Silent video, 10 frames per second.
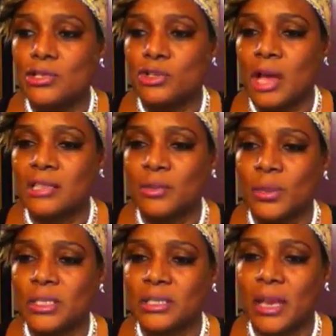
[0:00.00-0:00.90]
So you also
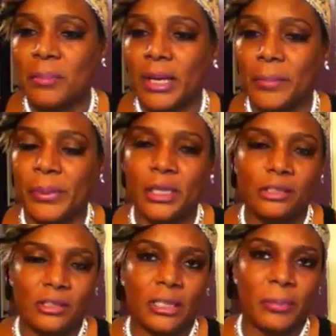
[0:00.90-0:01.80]
want to save money, put
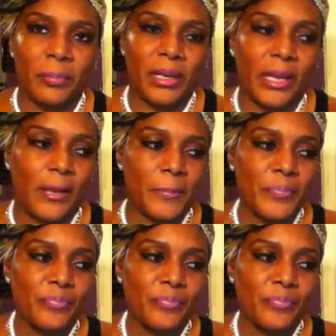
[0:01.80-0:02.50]
into a separate plan.